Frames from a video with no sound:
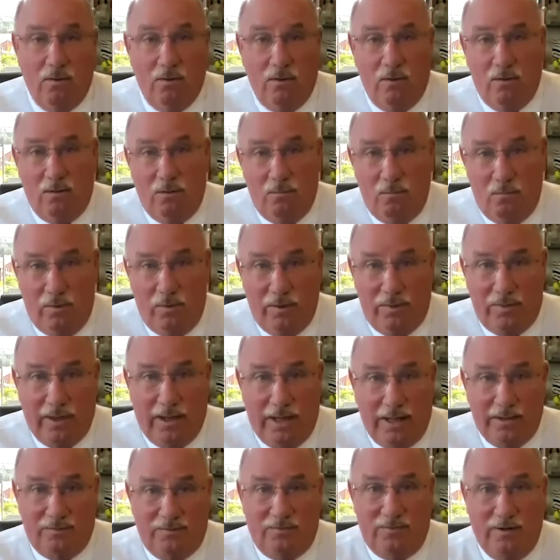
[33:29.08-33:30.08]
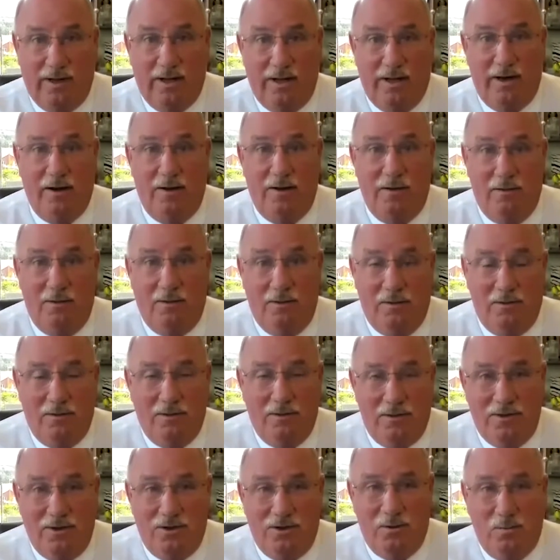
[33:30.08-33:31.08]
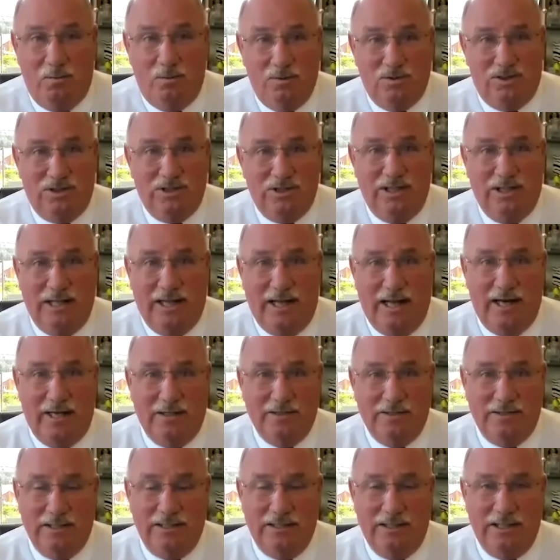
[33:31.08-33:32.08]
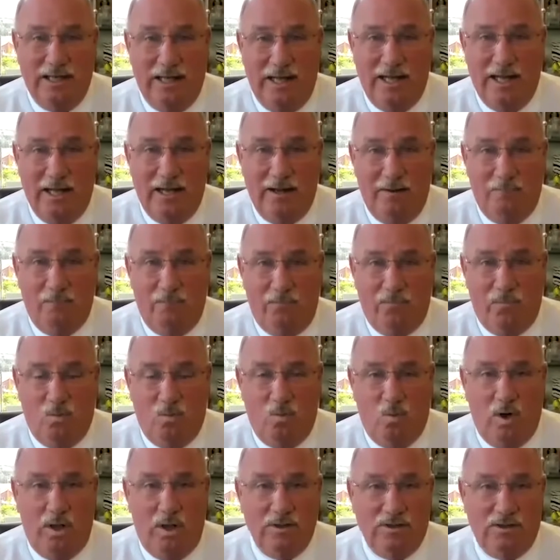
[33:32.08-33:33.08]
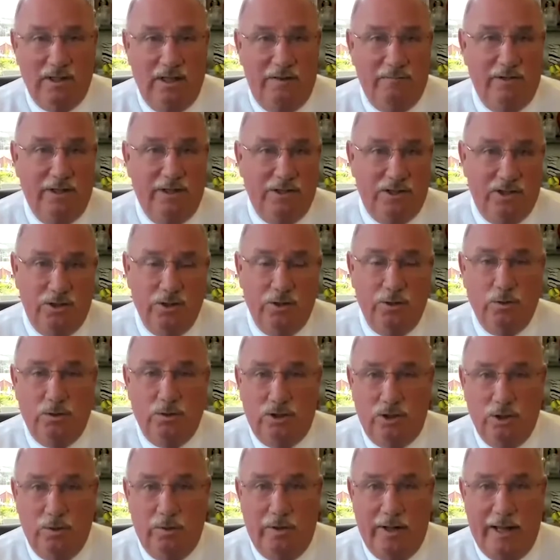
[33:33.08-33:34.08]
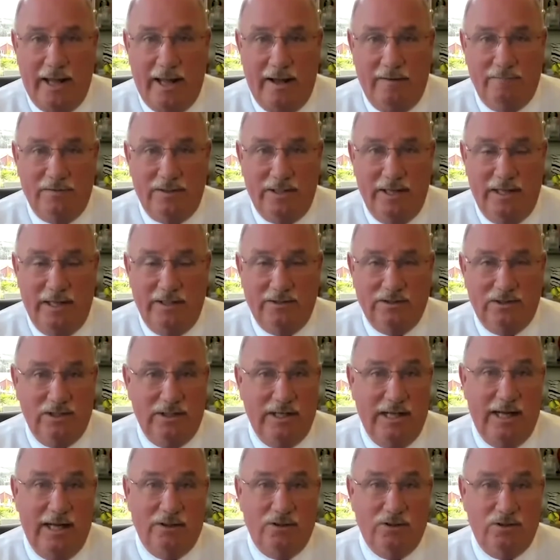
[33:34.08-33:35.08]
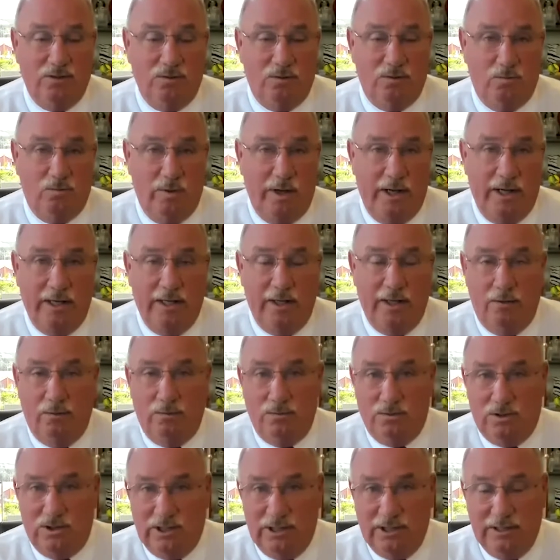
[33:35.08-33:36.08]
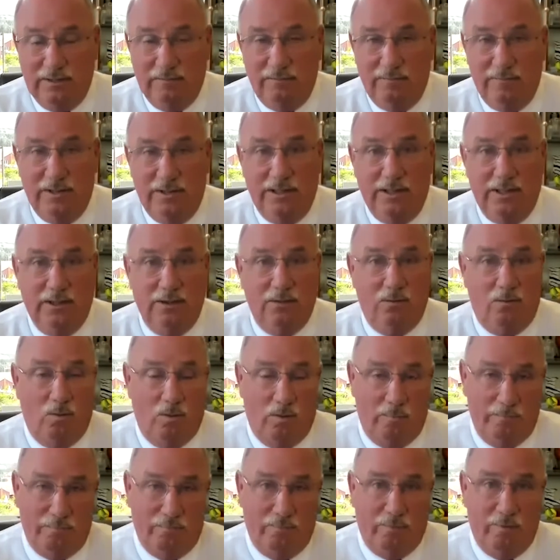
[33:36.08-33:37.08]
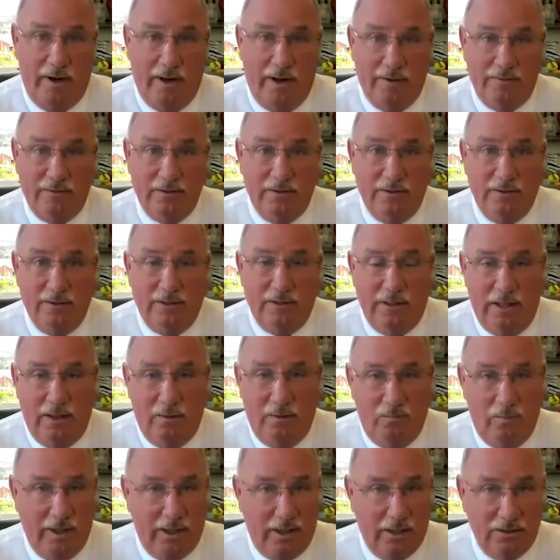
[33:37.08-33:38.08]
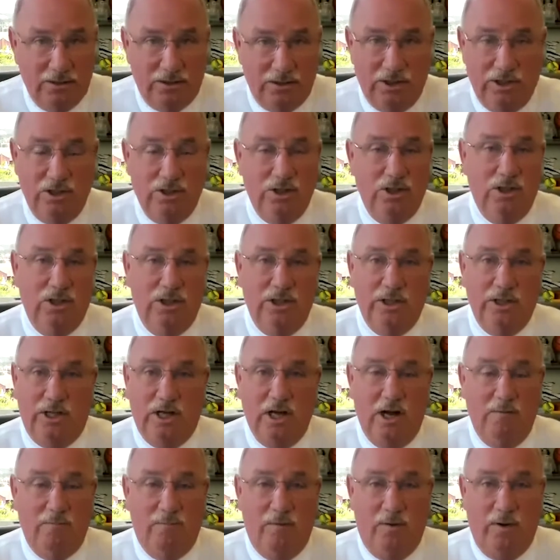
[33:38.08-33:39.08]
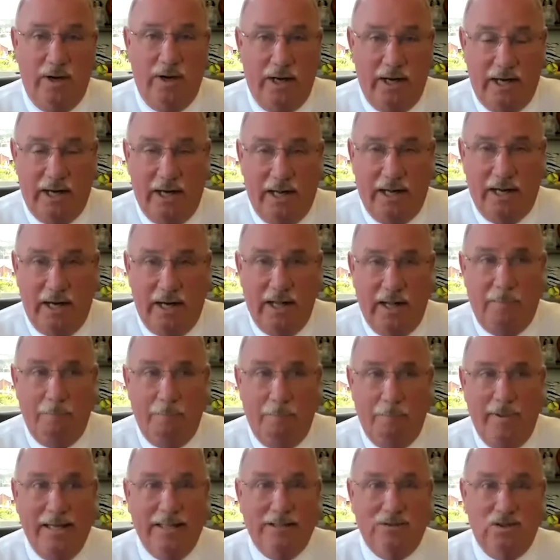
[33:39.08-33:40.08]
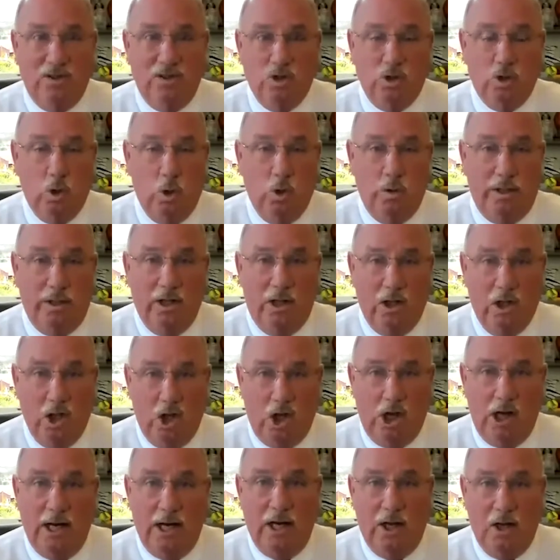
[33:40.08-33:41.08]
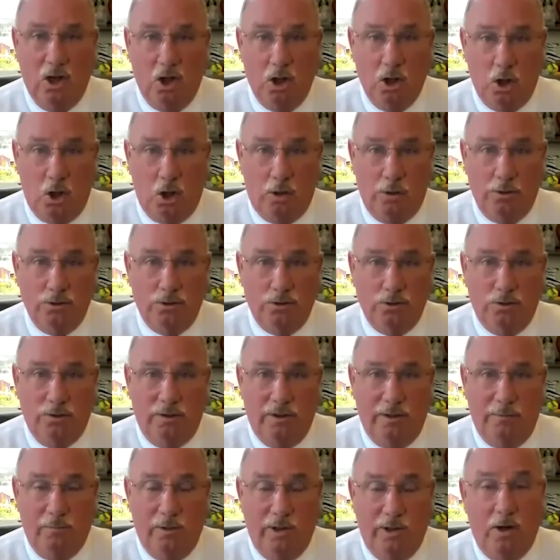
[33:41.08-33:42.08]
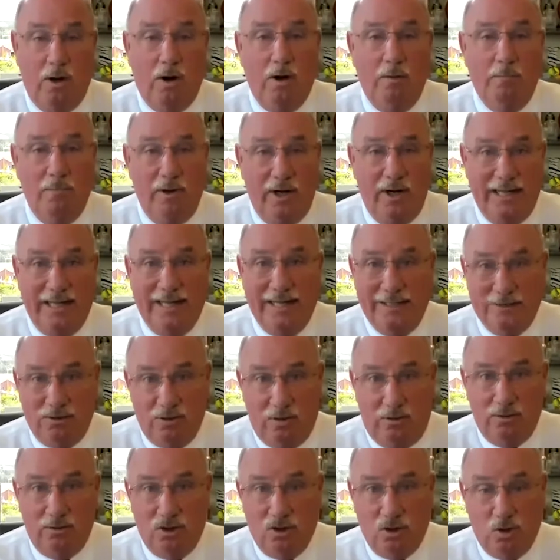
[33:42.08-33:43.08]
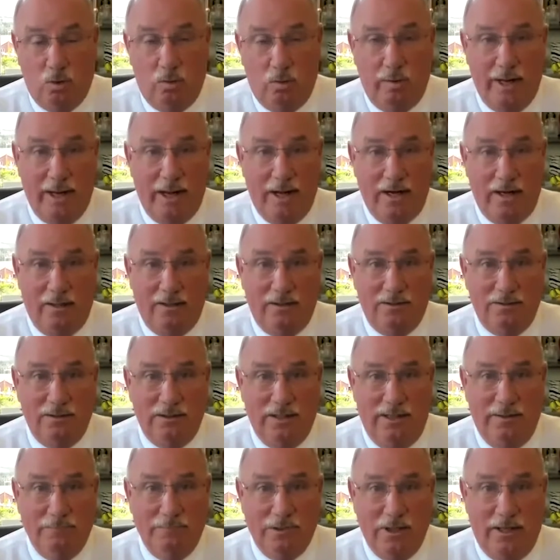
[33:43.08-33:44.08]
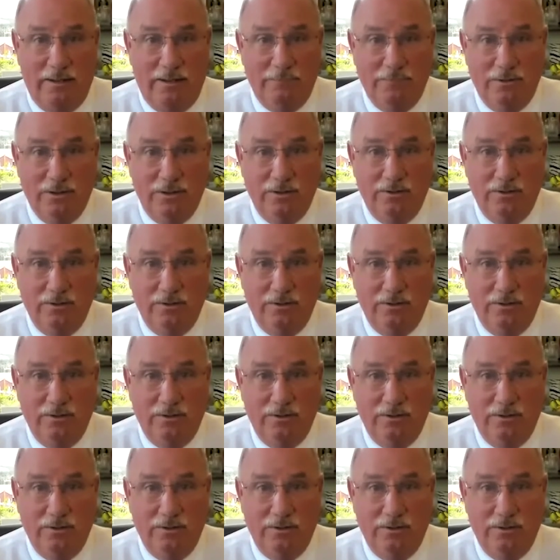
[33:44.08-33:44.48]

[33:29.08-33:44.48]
With that said, you will see the Hennessy name once every two and a half days, national radio, TV, or print. And we continually cover it, and that makes us look a lot larger than we are, but it gets our story out at the same time too.